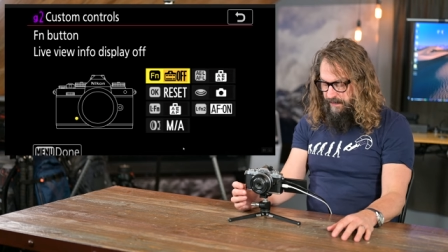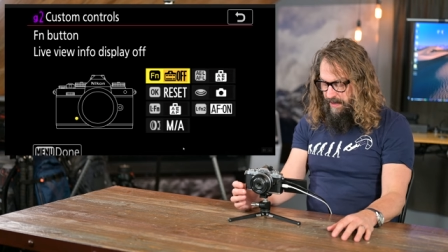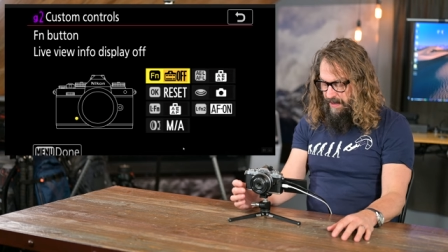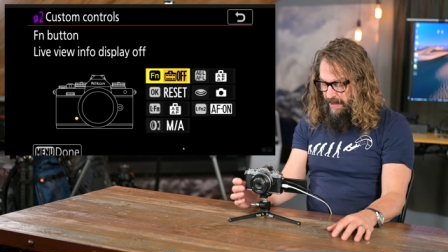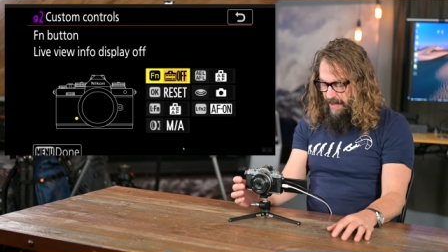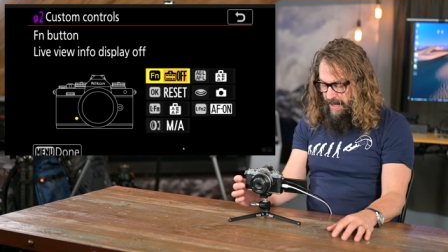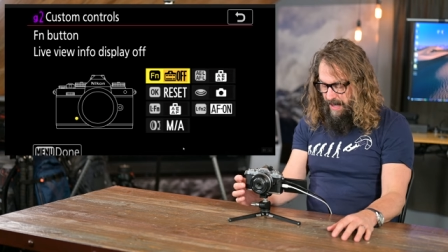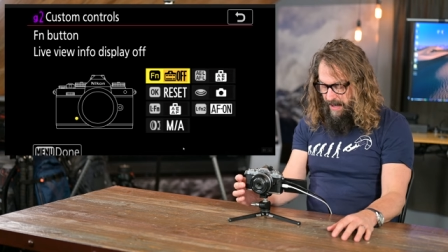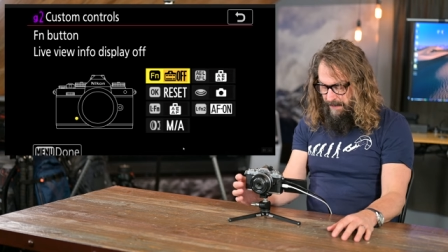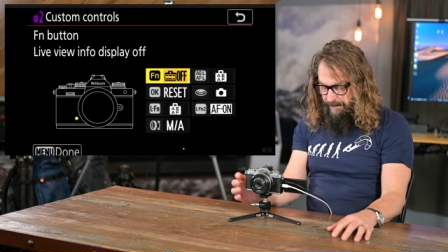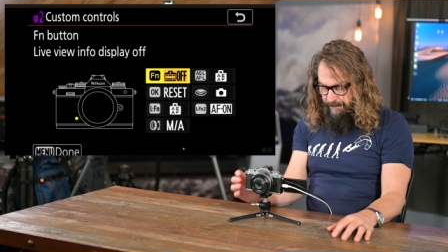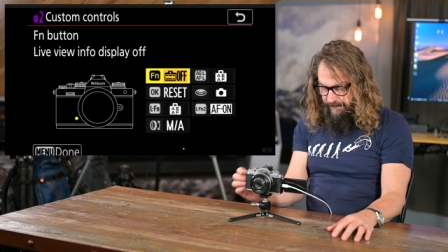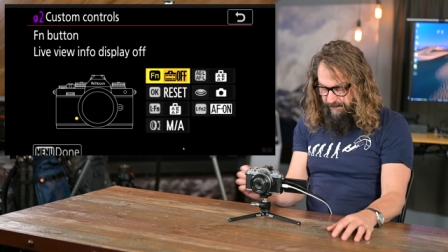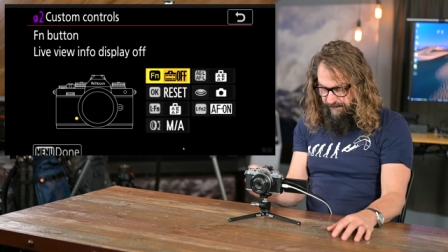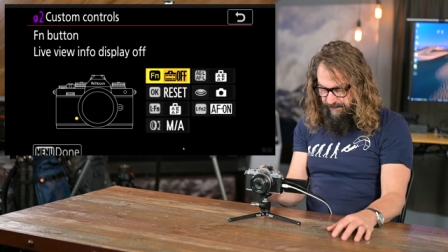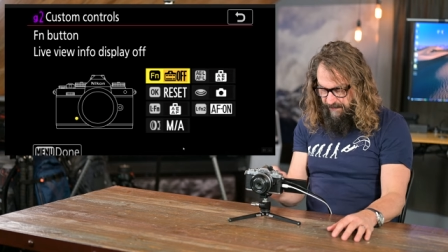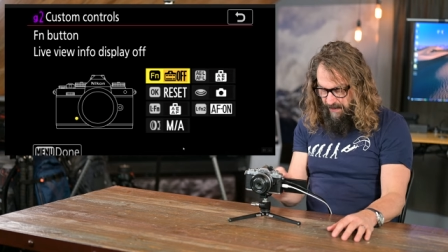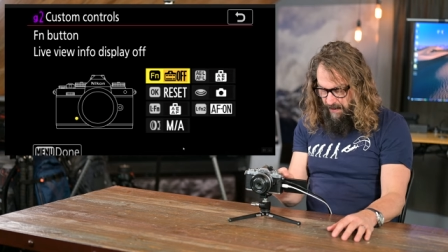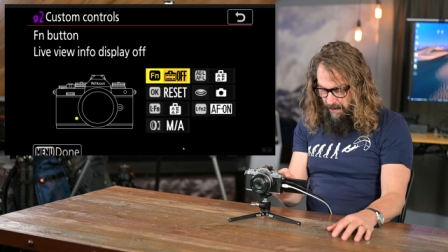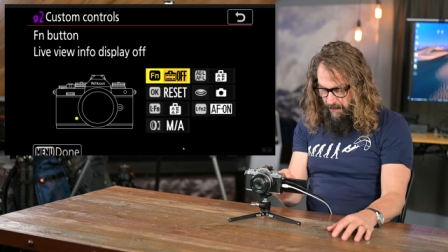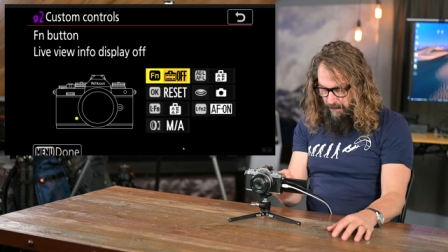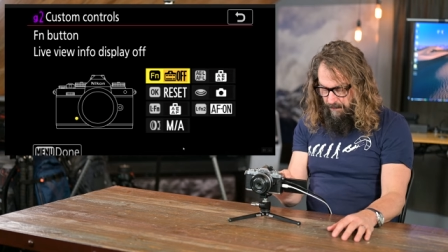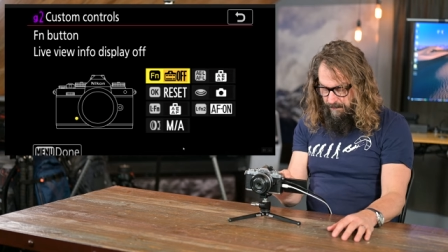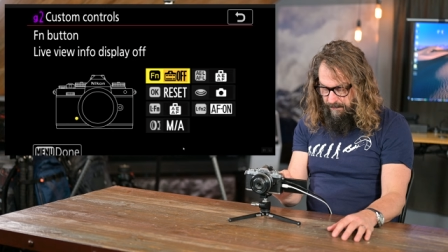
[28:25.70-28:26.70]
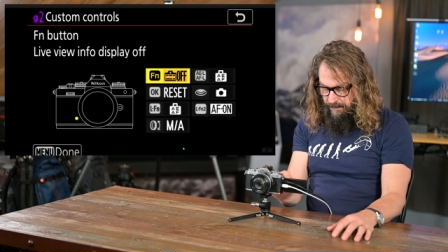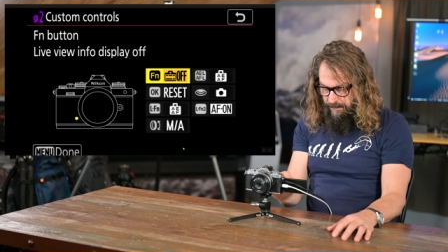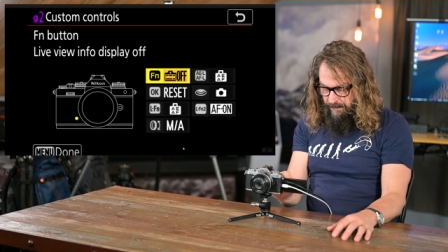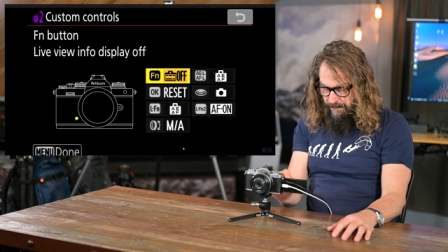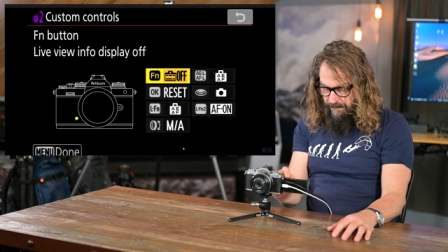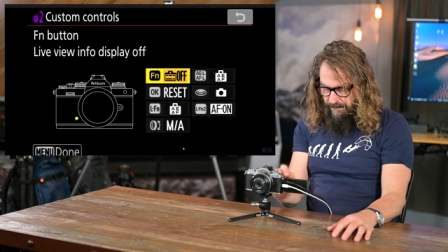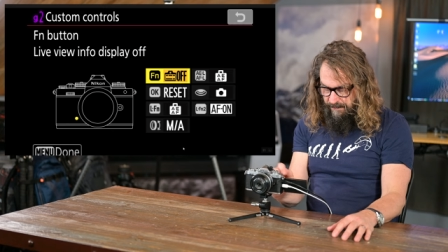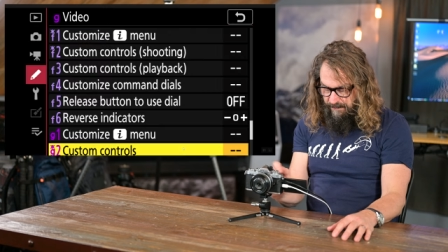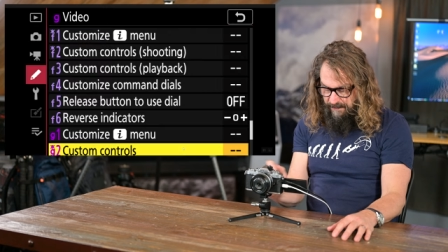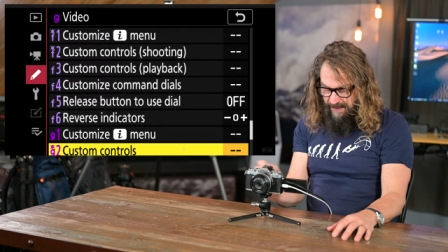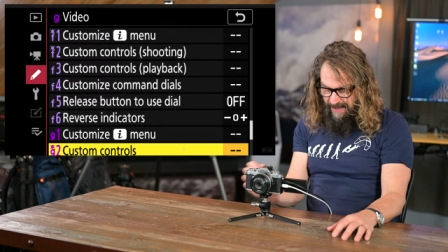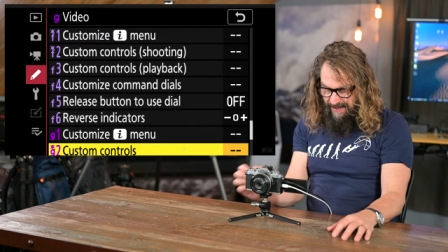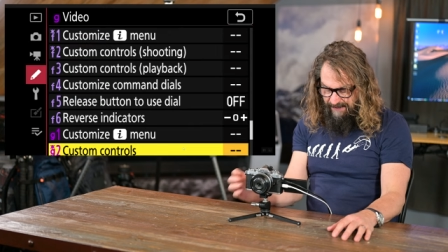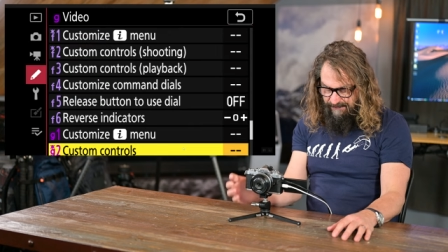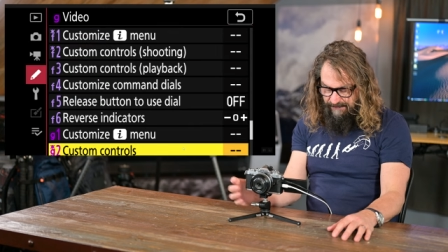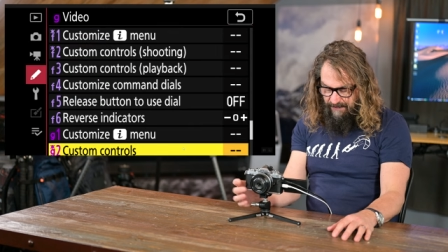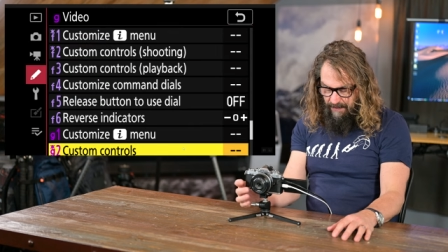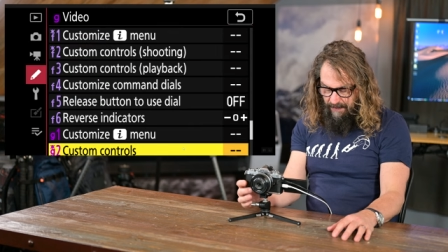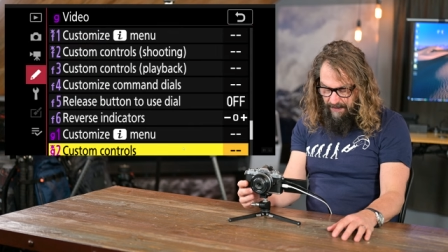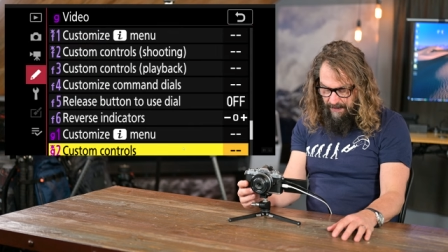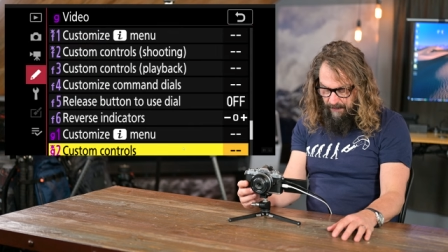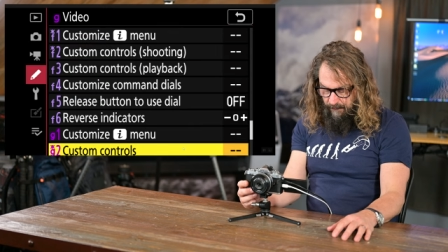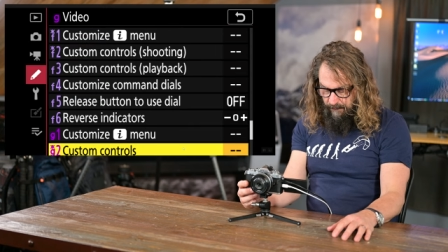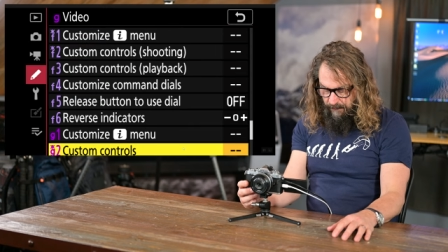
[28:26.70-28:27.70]
Um, so that's
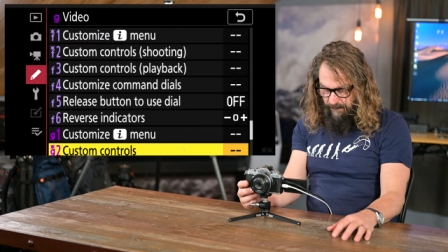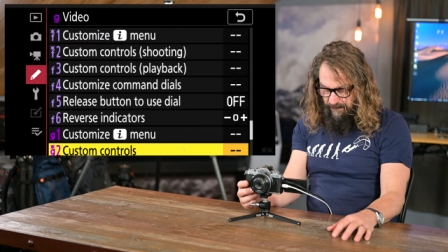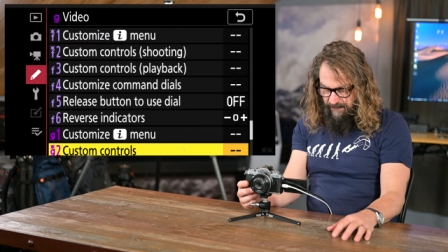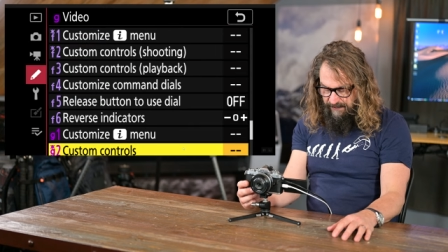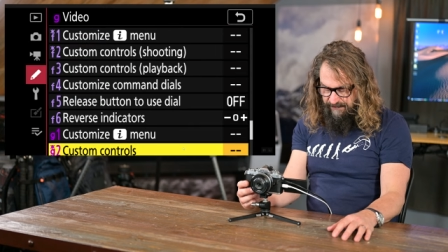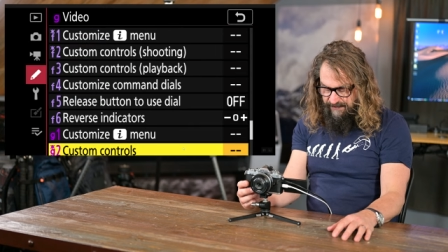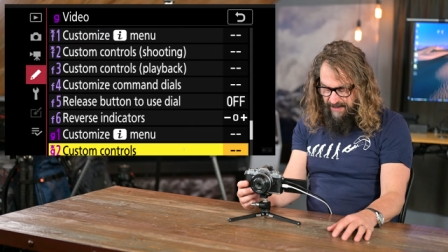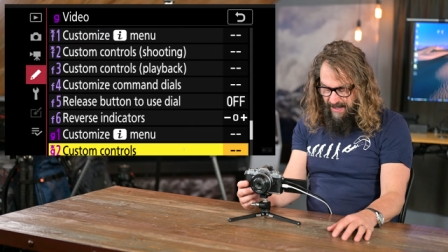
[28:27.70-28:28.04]
all I'll really